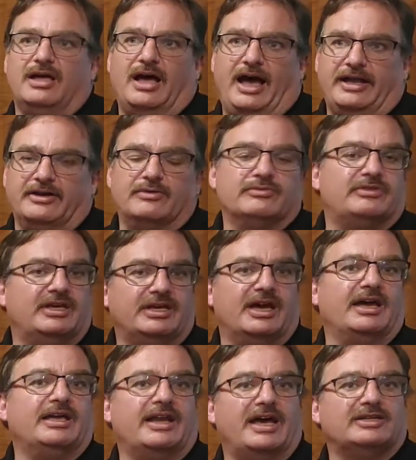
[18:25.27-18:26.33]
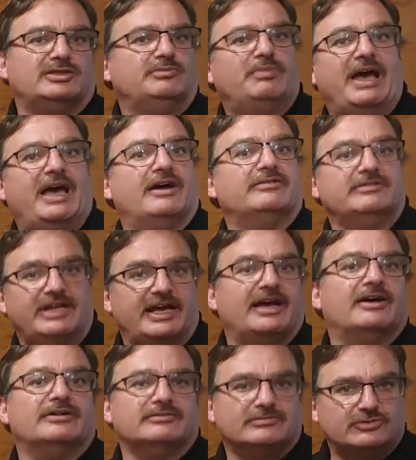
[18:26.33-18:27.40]
I don't think I could actually pound
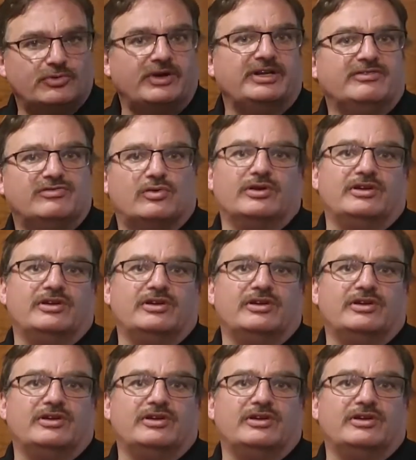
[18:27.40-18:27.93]
down 24